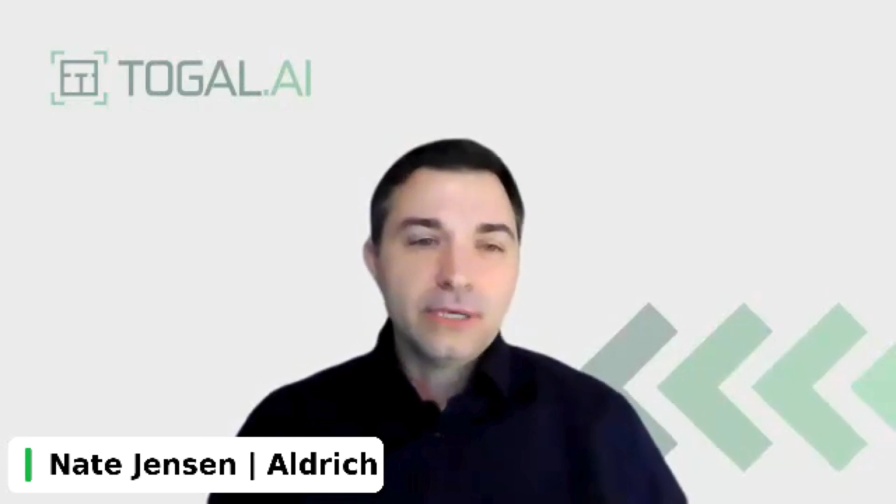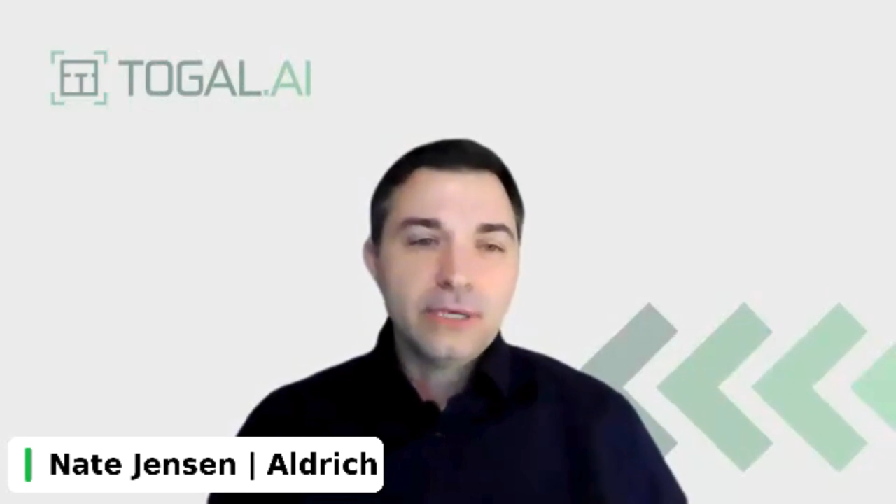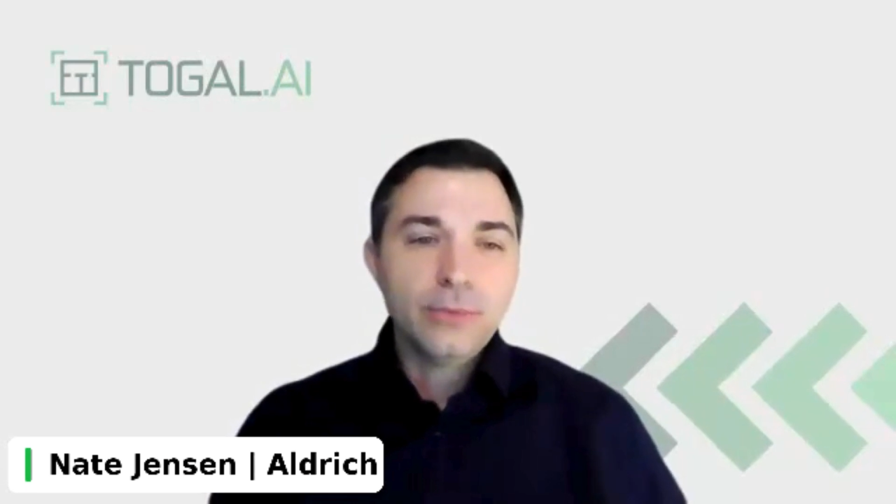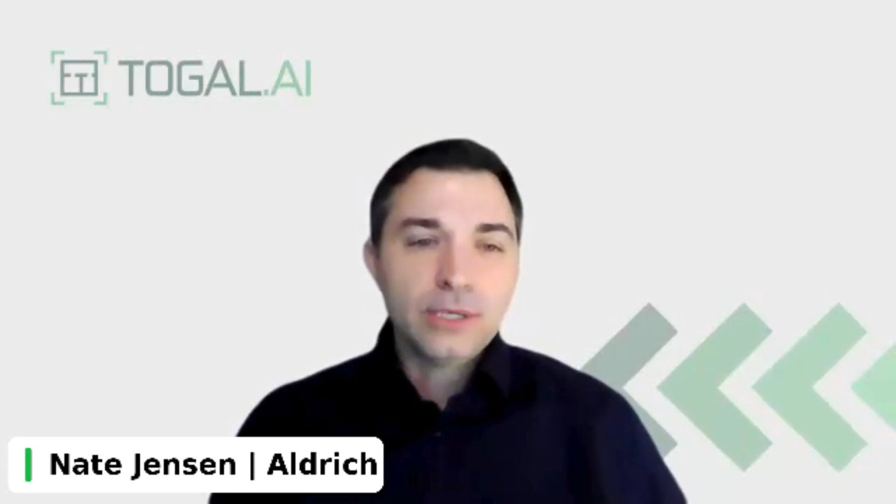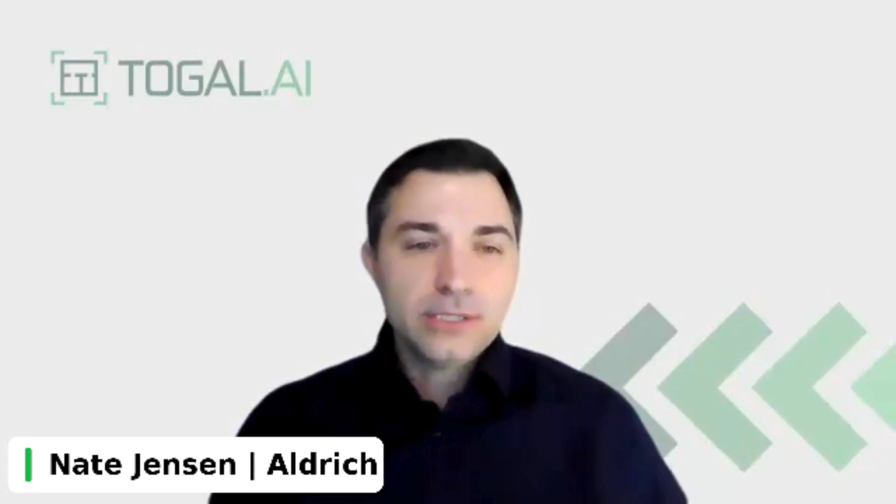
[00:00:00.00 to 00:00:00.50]
and I
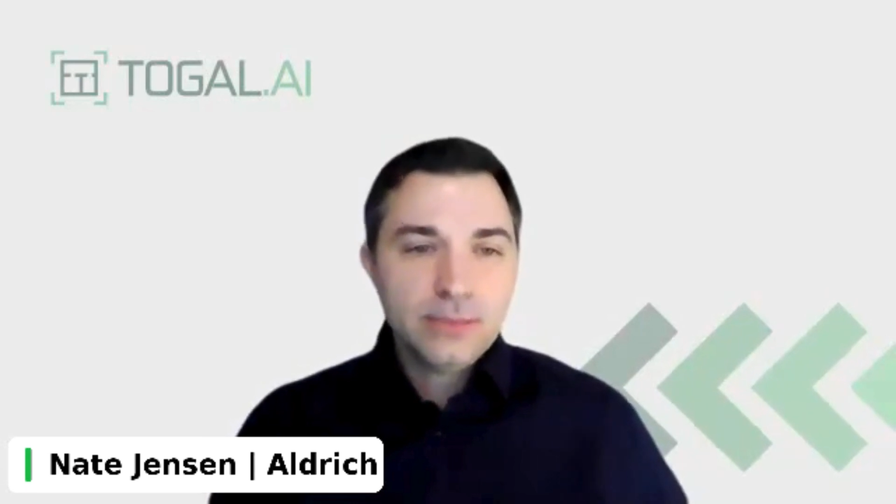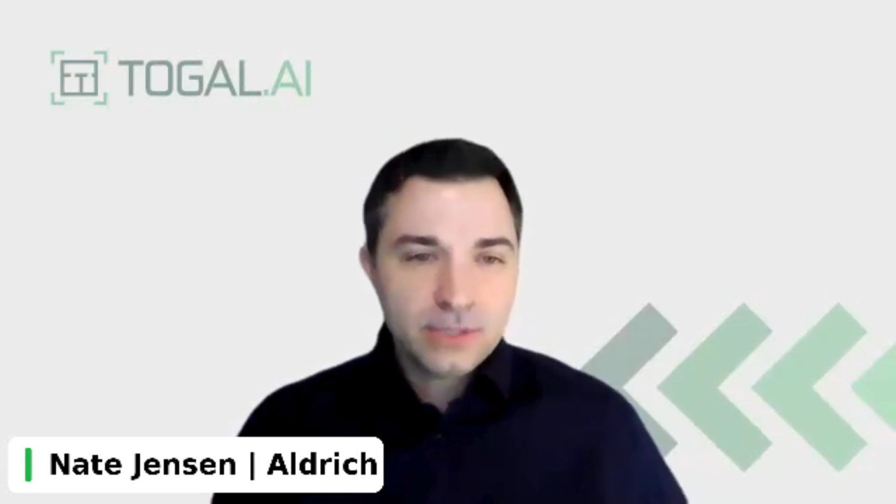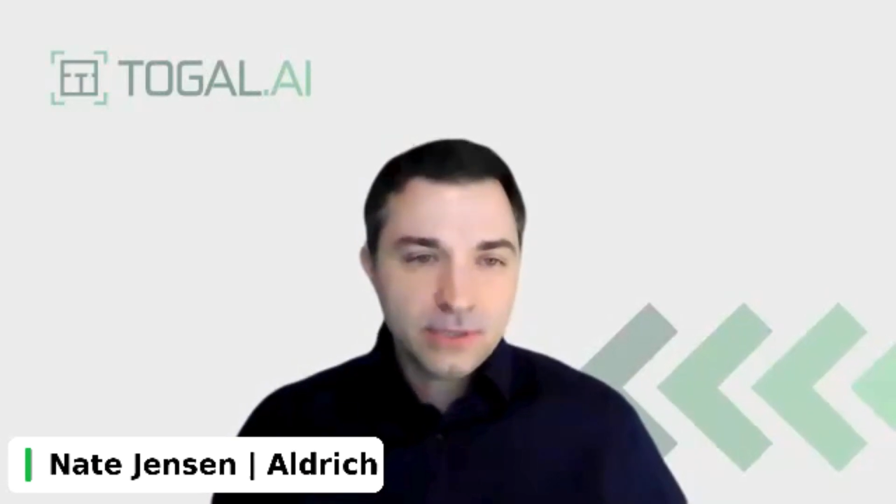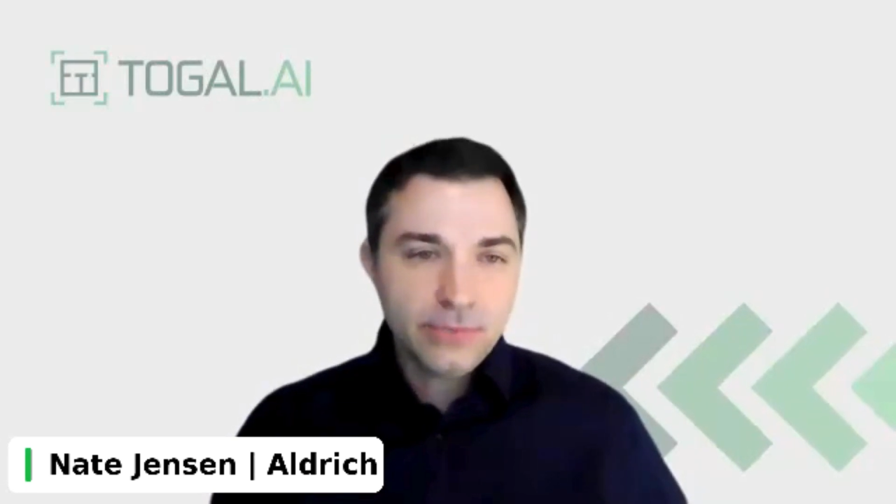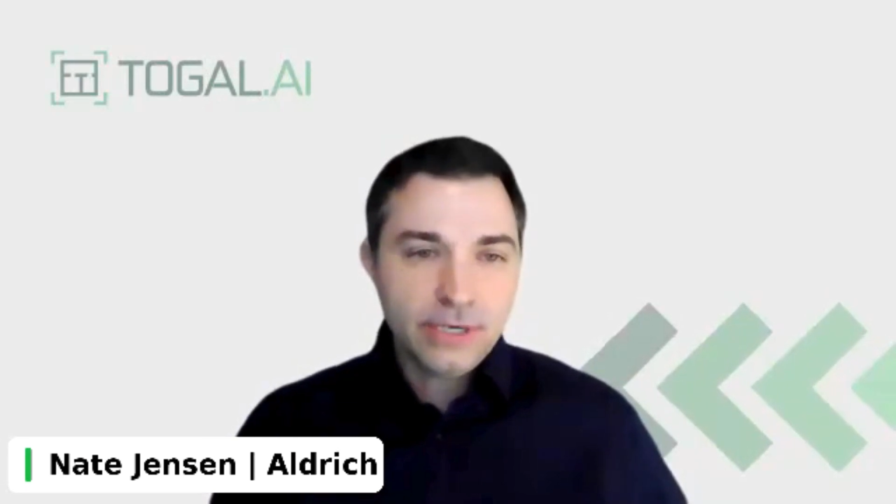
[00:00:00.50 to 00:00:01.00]
helped my team
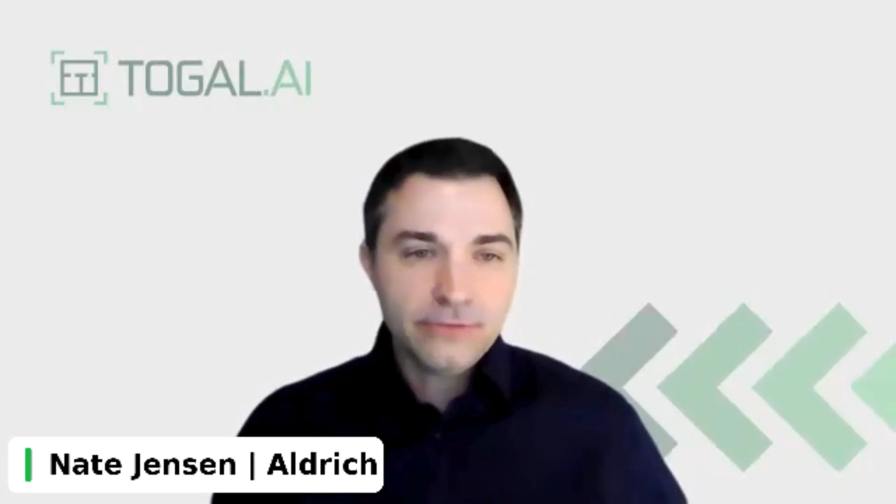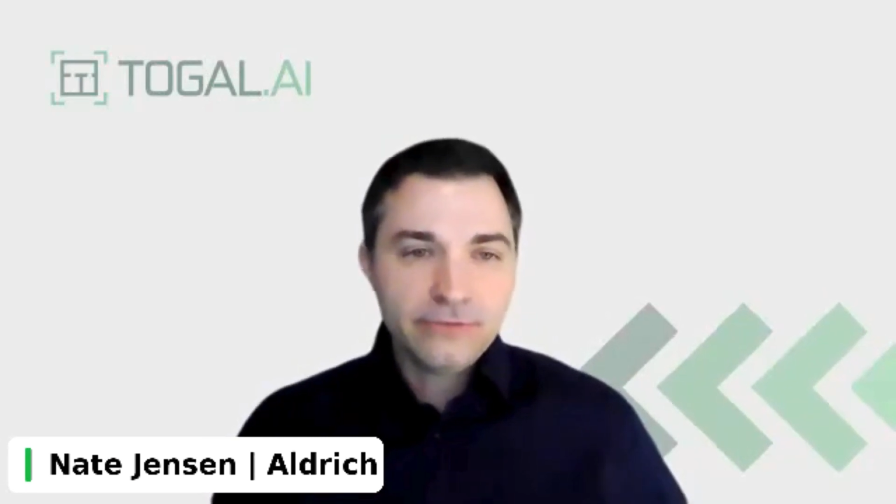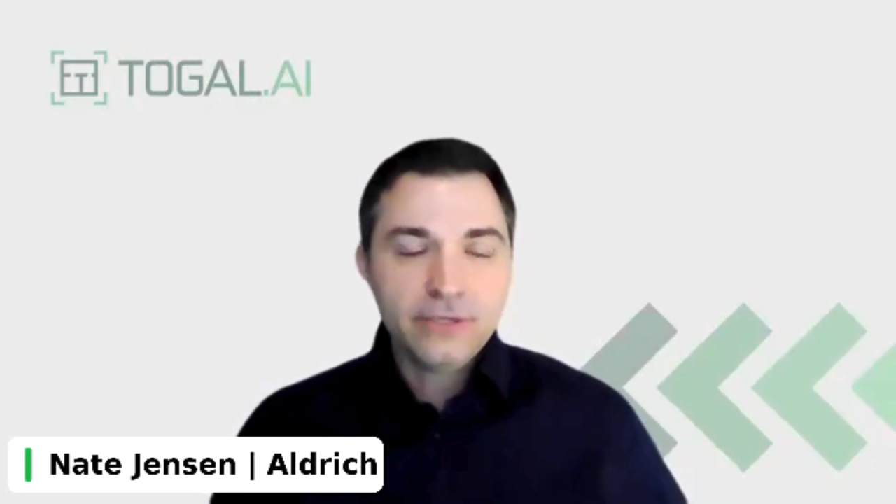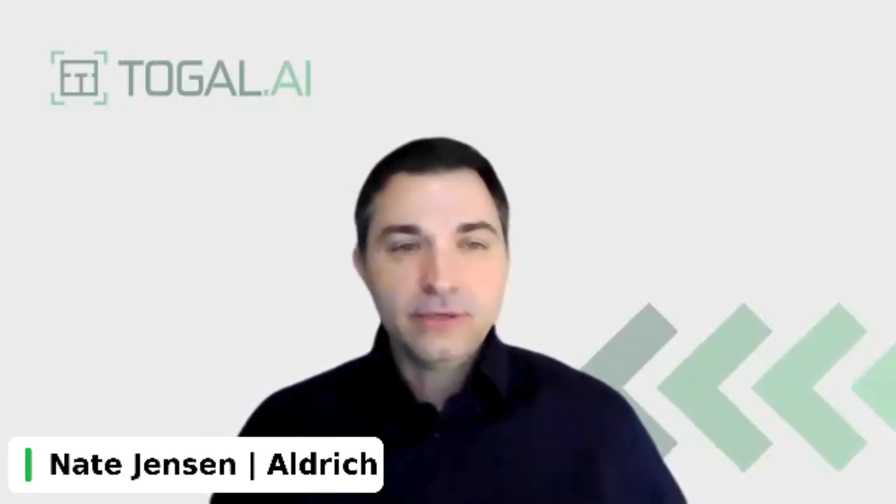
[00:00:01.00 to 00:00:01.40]
see the benefit,